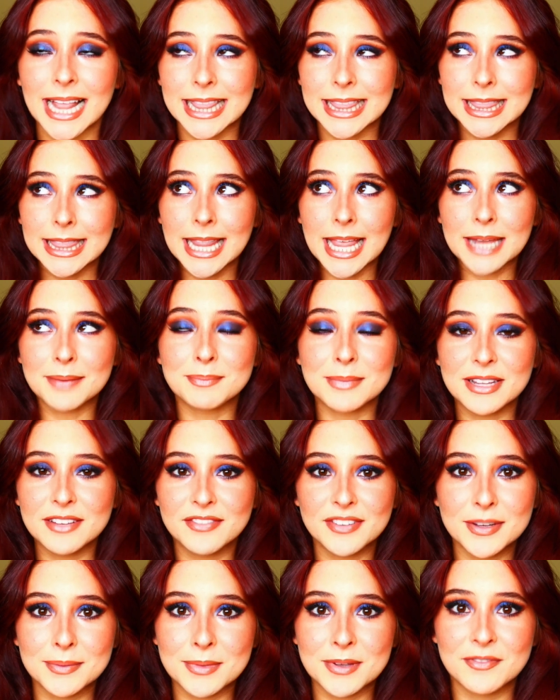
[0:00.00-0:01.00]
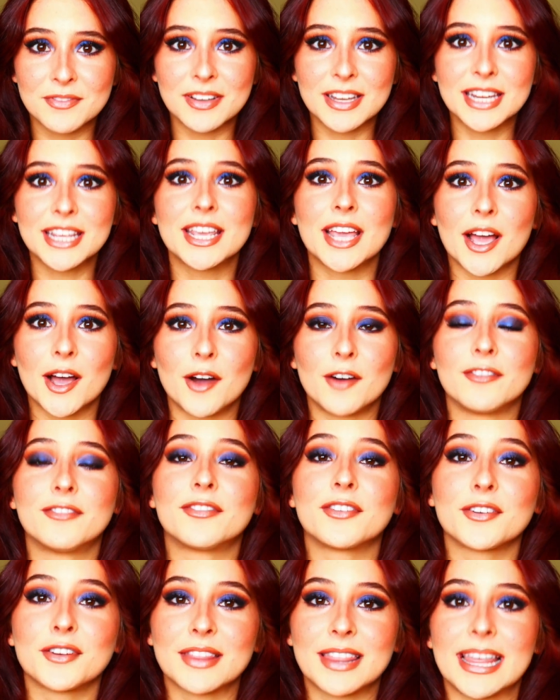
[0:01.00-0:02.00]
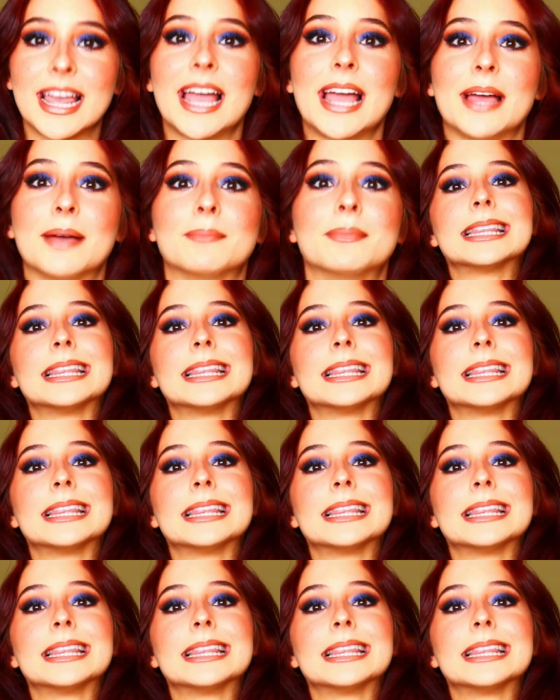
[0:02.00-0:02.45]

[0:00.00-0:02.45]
let me film a video for them,